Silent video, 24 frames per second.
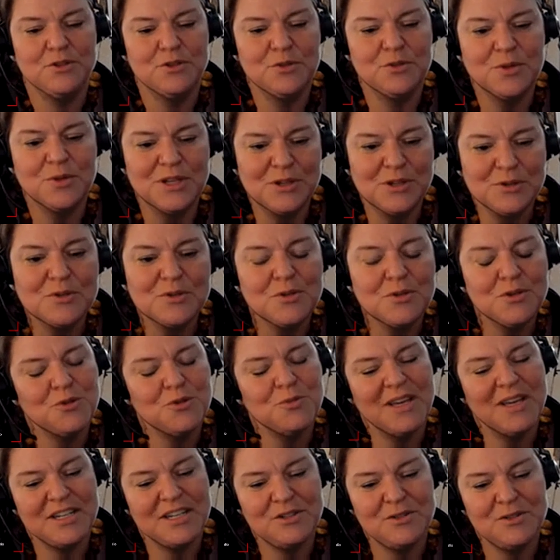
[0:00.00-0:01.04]
to do when
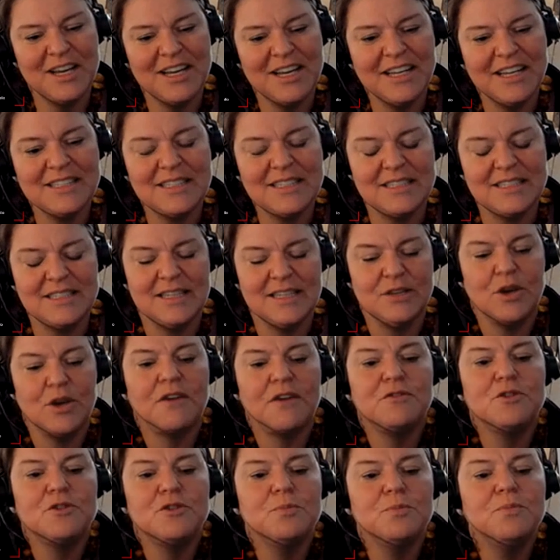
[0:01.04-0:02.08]
you make trainings is that you
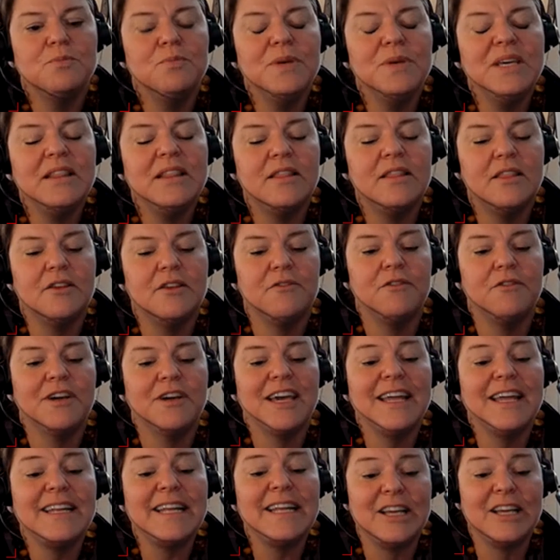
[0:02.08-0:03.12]
have to beat the
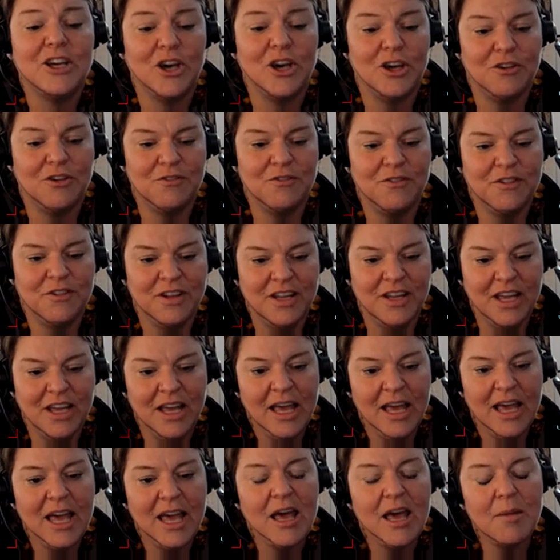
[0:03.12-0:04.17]
forgetting curve.
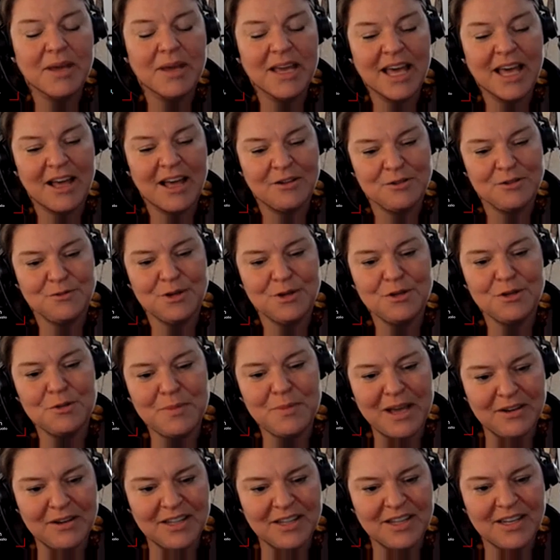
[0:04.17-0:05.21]
Ebbinghaus wrote
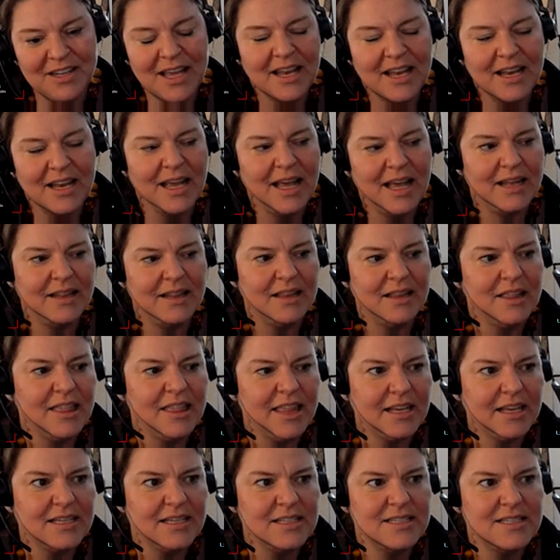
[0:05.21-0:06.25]
about it. And the
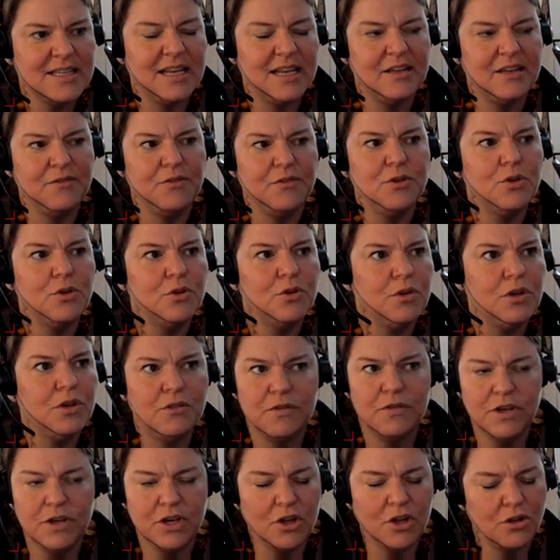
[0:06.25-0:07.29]
thing is that
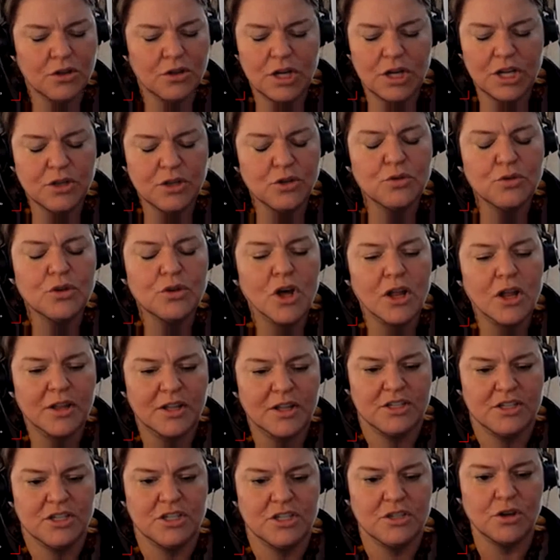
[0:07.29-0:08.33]
if a new
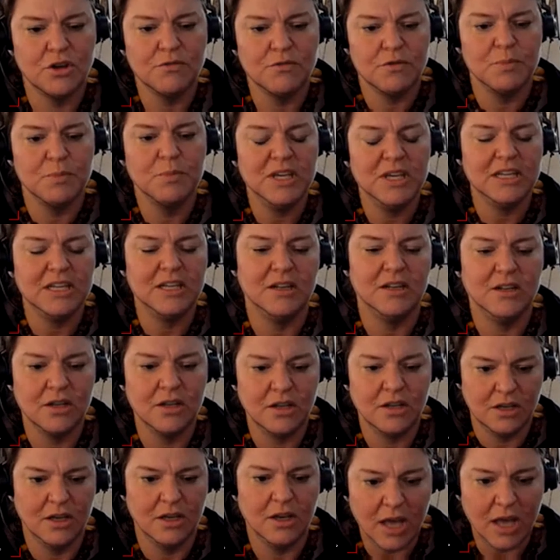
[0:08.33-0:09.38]
knowledge is not
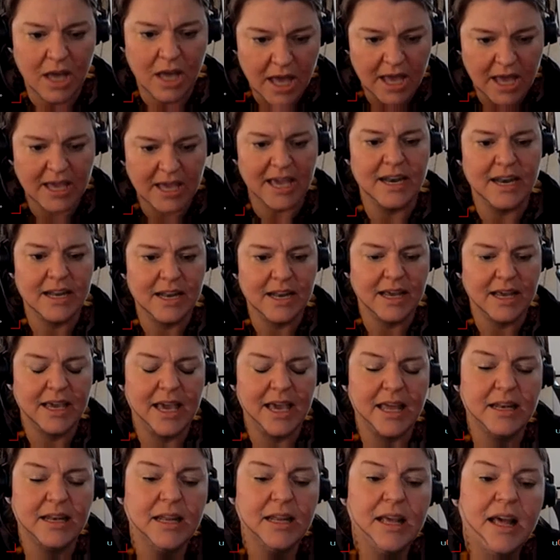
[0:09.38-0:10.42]
repeated again and
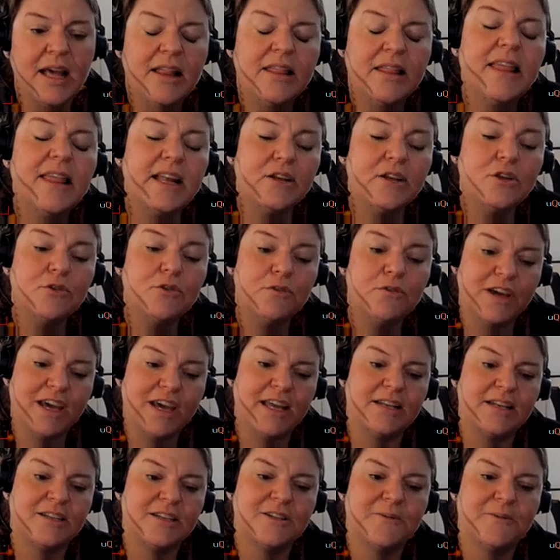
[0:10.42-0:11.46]
again, then you
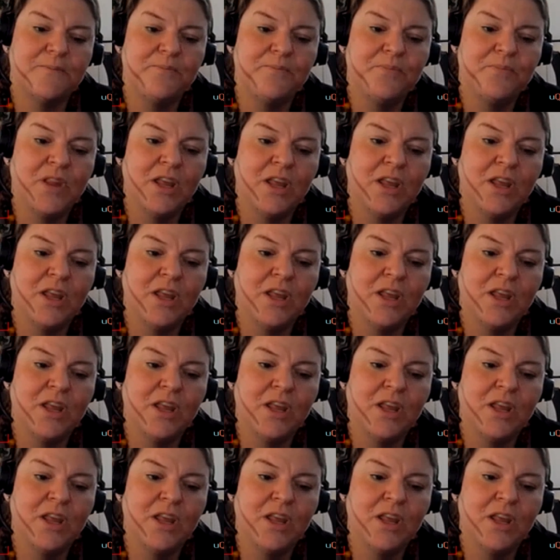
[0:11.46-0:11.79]
forget.